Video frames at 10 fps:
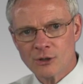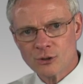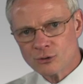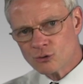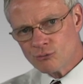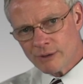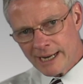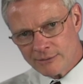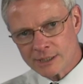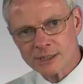Those
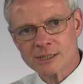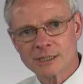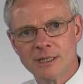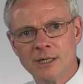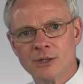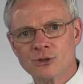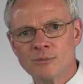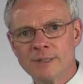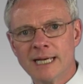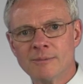around us
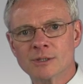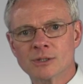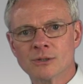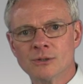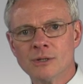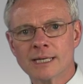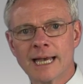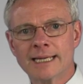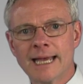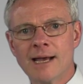should be able to look
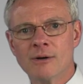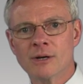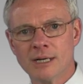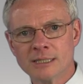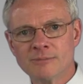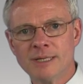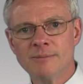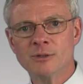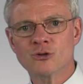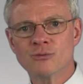at how God's
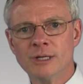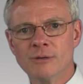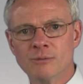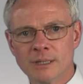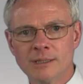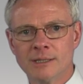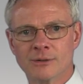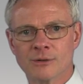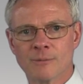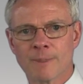people treat one
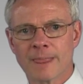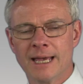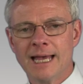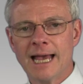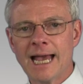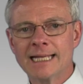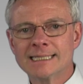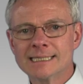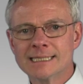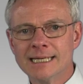another
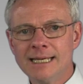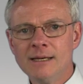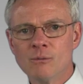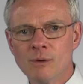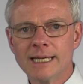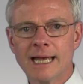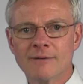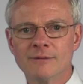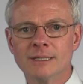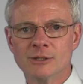and see what
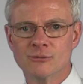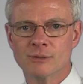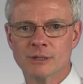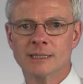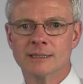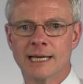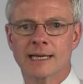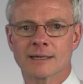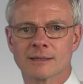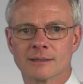heaven is really
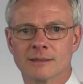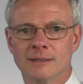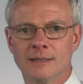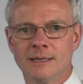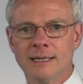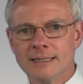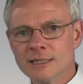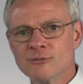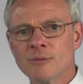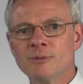like.
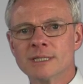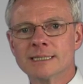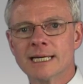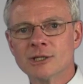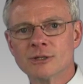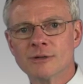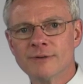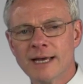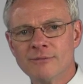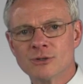This representation of
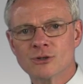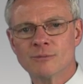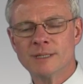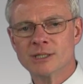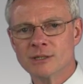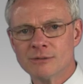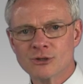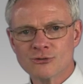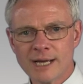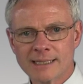heaven should be so
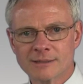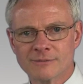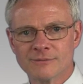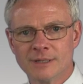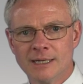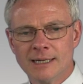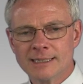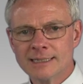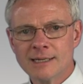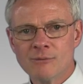attractive
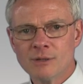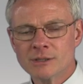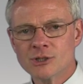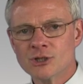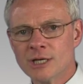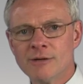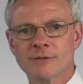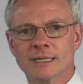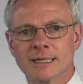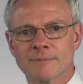that they want to share
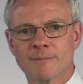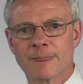in it.